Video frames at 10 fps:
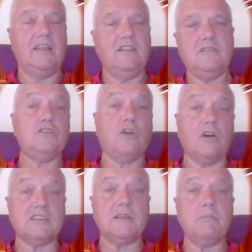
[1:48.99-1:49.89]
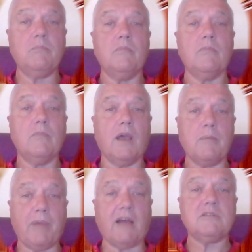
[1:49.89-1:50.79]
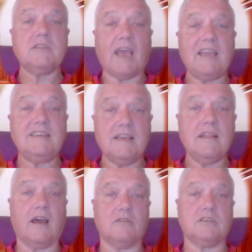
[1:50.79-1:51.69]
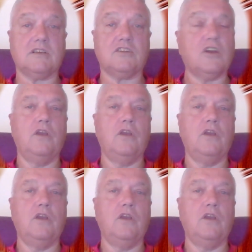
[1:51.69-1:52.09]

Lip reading: and this cost him about 80,000.